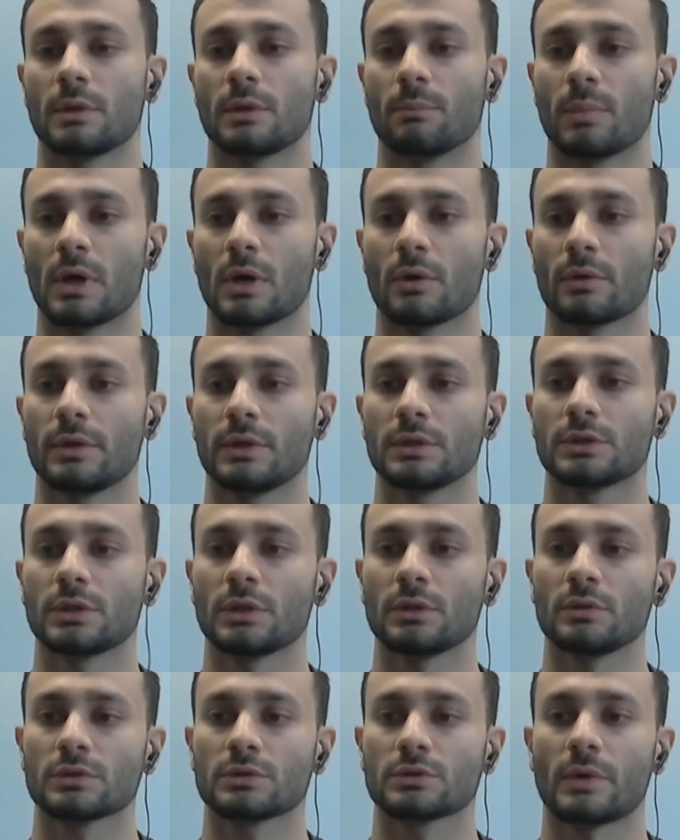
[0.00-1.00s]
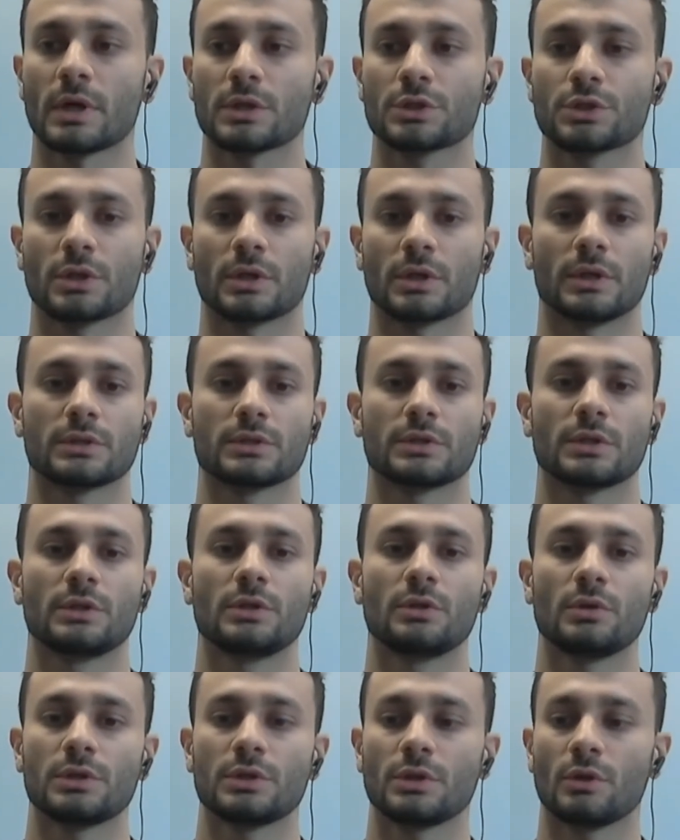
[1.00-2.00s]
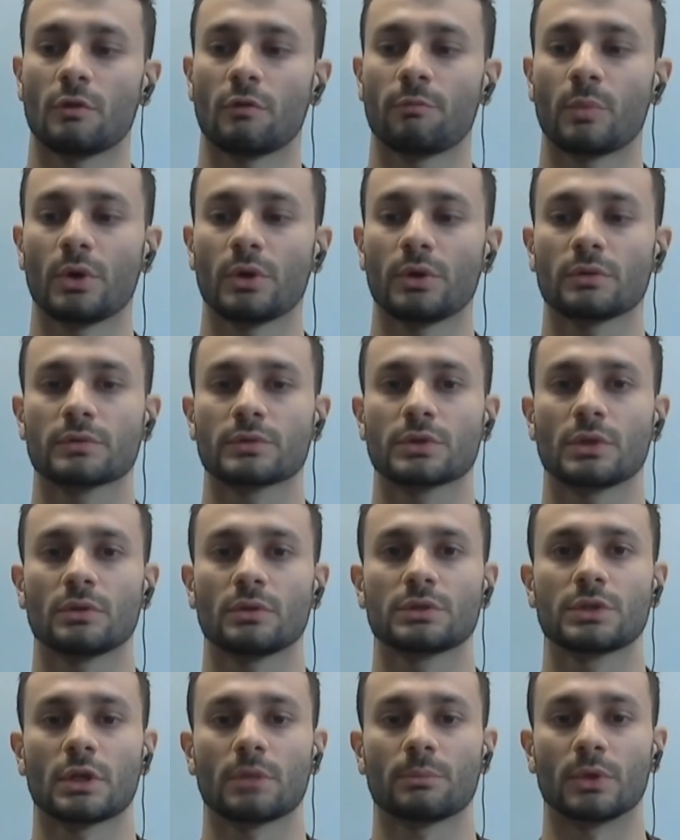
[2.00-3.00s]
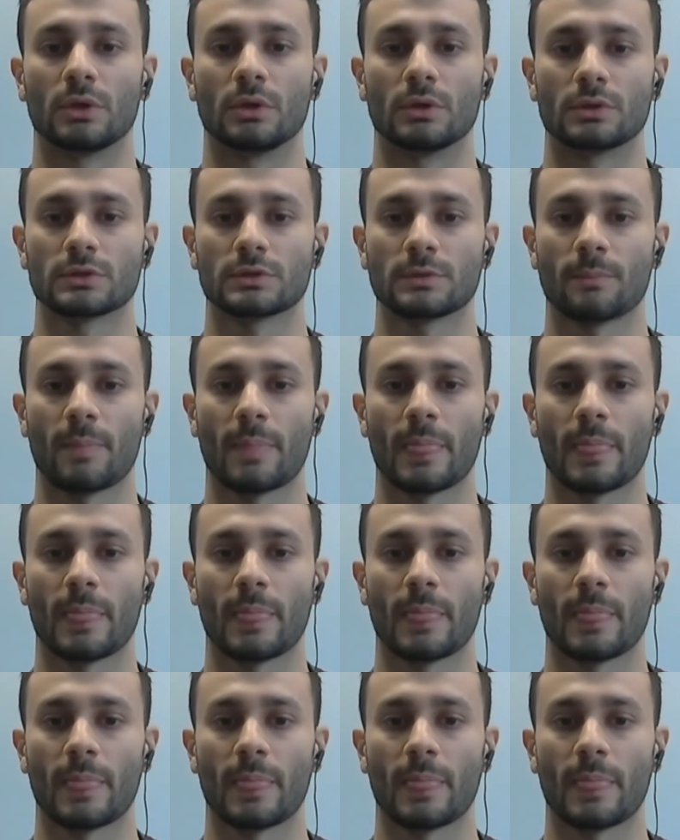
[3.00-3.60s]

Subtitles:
about the internal structure and security of point-of-sale terminals.